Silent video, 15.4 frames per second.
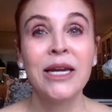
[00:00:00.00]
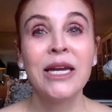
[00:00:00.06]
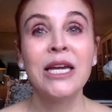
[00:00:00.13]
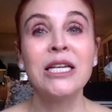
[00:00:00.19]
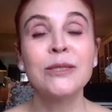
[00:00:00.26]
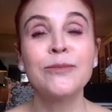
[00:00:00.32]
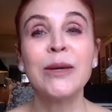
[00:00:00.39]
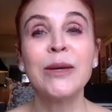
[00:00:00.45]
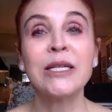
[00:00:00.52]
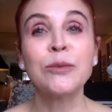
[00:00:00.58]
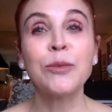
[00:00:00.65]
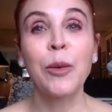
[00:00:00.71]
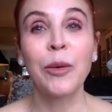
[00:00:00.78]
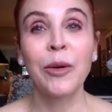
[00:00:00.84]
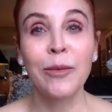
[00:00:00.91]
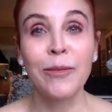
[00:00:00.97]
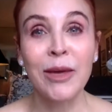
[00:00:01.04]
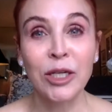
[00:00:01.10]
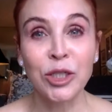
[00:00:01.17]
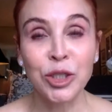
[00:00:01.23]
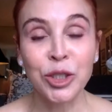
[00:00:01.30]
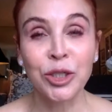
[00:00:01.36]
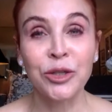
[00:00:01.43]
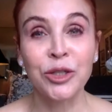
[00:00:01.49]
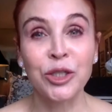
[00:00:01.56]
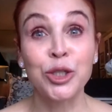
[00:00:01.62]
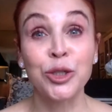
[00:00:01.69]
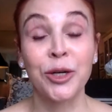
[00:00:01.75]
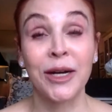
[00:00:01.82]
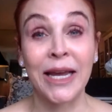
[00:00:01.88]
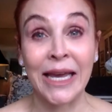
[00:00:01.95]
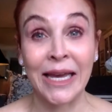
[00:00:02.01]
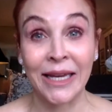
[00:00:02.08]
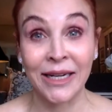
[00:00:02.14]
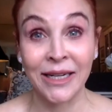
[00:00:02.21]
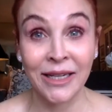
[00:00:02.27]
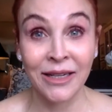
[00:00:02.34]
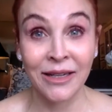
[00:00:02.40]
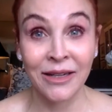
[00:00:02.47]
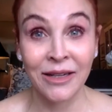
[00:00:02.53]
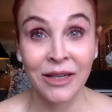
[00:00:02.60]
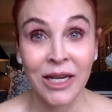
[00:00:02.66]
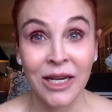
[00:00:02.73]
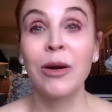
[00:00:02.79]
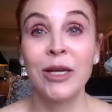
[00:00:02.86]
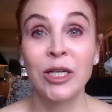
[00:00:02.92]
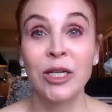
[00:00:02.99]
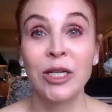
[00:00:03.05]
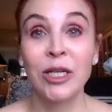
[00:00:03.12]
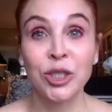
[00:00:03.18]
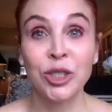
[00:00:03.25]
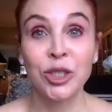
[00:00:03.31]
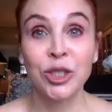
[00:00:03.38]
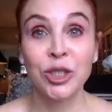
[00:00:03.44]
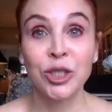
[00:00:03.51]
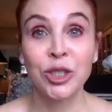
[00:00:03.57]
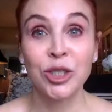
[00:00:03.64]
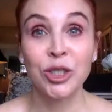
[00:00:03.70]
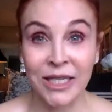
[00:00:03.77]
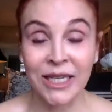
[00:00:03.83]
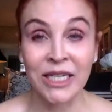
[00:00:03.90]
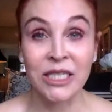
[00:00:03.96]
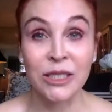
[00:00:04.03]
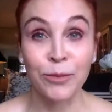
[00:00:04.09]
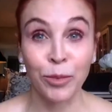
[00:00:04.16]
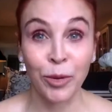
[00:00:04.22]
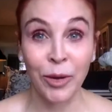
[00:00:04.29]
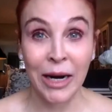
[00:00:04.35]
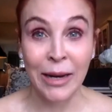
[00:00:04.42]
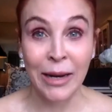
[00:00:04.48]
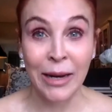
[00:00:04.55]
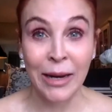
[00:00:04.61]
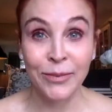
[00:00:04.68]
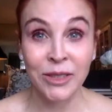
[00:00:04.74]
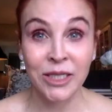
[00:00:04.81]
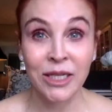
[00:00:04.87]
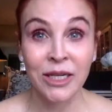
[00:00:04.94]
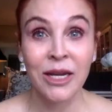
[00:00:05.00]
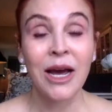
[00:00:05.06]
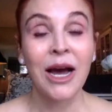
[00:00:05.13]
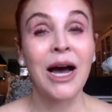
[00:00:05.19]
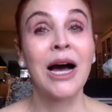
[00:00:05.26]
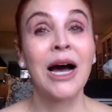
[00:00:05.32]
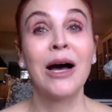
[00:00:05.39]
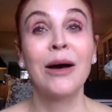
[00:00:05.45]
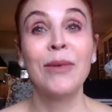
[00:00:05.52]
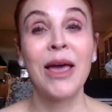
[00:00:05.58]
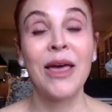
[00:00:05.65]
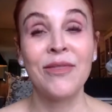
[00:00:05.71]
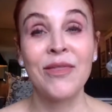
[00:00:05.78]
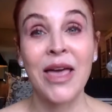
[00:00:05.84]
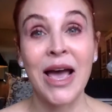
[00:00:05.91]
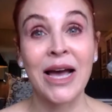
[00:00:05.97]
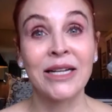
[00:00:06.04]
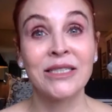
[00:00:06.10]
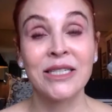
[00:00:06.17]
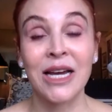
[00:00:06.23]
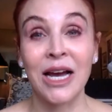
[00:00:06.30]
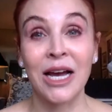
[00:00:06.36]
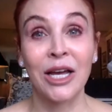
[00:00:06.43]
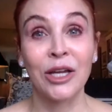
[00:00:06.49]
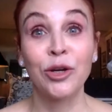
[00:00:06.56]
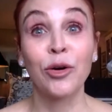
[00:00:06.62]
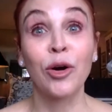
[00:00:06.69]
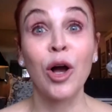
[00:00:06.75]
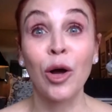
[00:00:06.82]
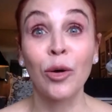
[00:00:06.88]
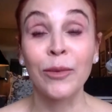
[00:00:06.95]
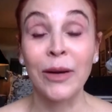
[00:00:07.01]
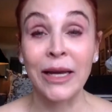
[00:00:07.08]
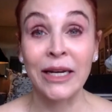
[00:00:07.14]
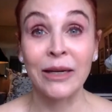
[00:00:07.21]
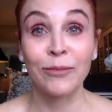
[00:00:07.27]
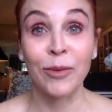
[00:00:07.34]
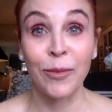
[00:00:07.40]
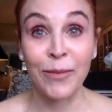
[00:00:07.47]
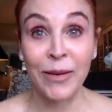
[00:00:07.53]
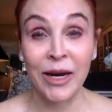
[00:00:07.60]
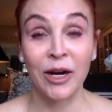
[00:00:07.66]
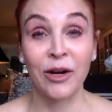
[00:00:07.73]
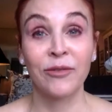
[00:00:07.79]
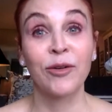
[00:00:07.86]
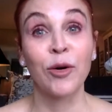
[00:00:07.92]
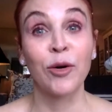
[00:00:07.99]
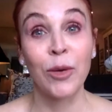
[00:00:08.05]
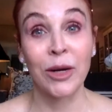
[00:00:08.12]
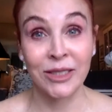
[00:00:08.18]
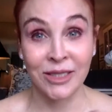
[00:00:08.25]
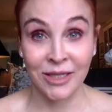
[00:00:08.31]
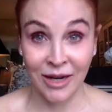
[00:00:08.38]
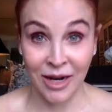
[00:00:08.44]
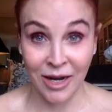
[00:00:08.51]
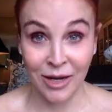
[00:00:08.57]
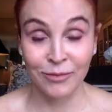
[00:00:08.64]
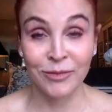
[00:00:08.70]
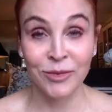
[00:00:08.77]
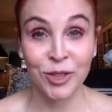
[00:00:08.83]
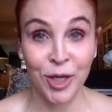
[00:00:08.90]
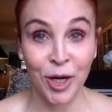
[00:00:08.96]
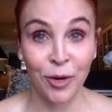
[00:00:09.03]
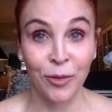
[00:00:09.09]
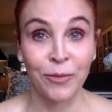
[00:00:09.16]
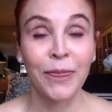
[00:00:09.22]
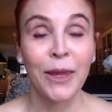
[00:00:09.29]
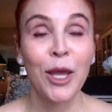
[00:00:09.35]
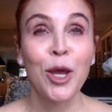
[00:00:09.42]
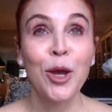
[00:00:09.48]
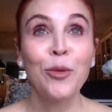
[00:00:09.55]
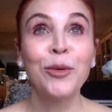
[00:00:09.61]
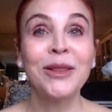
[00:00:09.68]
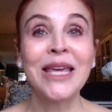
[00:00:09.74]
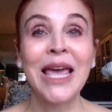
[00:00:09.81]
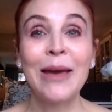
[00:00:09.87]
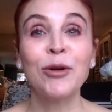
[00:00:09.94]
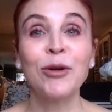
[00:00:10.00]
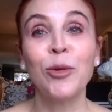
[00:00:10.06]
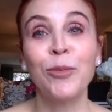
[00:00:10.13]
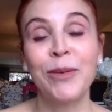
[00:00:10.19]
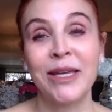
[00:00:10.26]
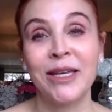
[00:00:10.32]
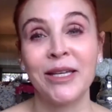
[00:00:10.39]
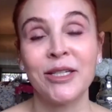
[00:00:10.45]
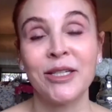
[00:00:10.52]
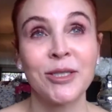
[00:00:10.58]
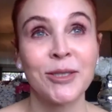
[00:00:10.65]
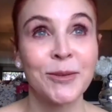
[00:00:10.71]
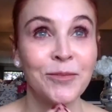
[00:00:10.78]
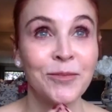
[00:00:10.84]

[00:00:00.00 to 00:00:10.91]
is because we want to make sure that you're a candidate. We want to make sure that your skin is prepped and that you're all ready and prepared for what's to come. So with chemical peels,